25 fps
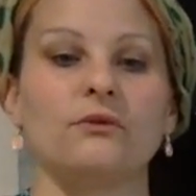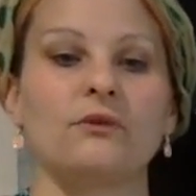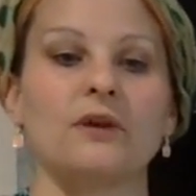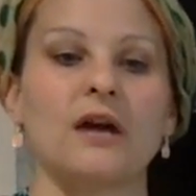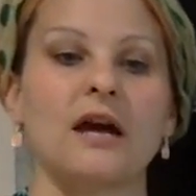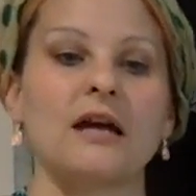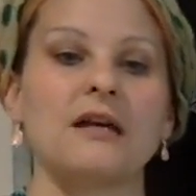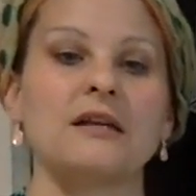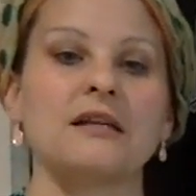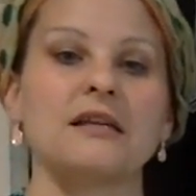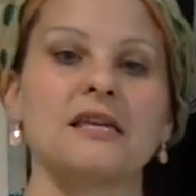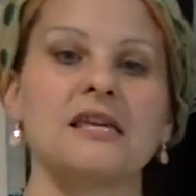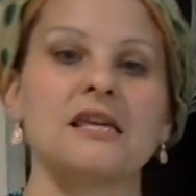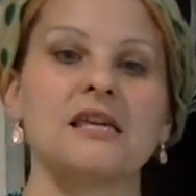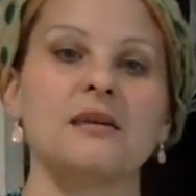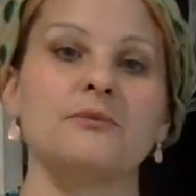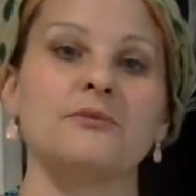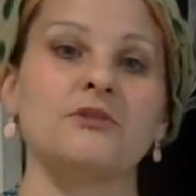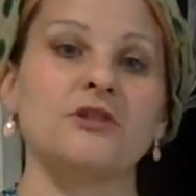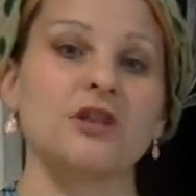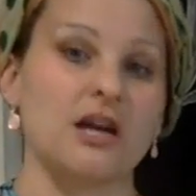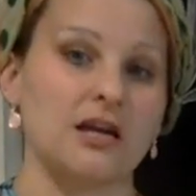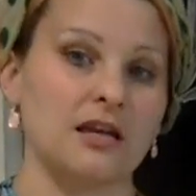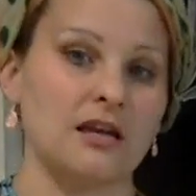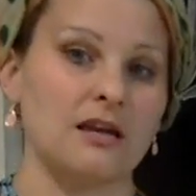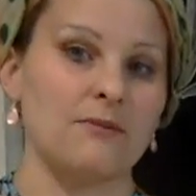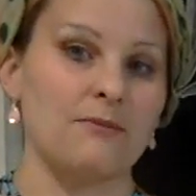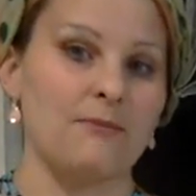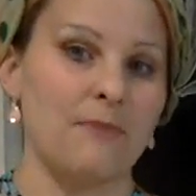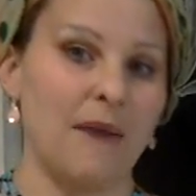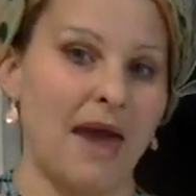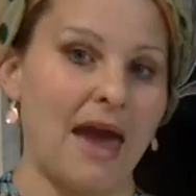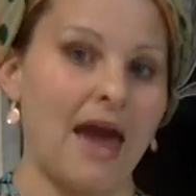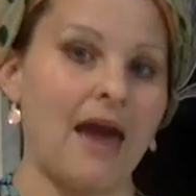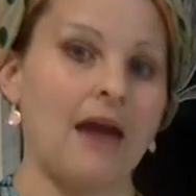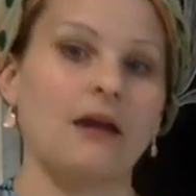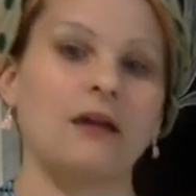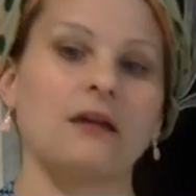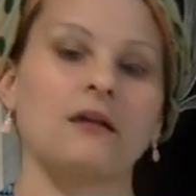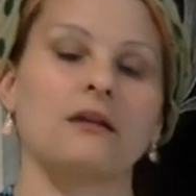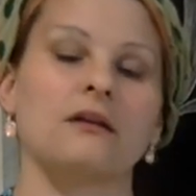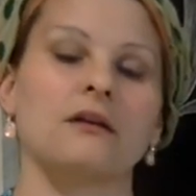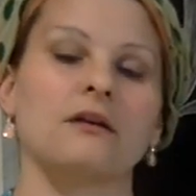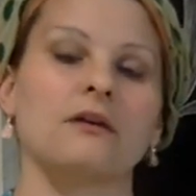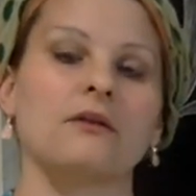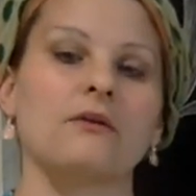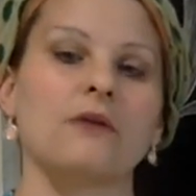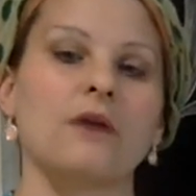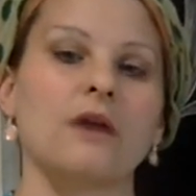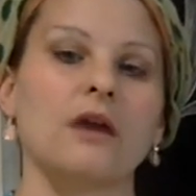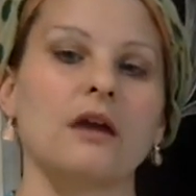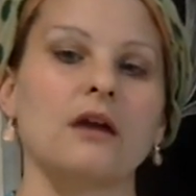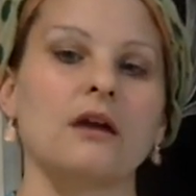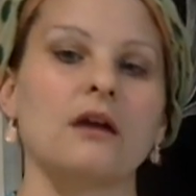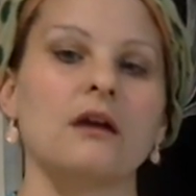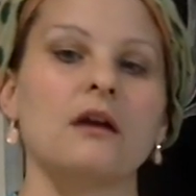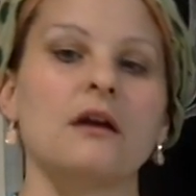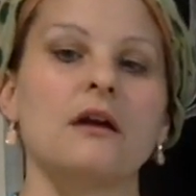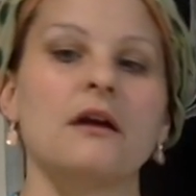kind of keep checking back, okay?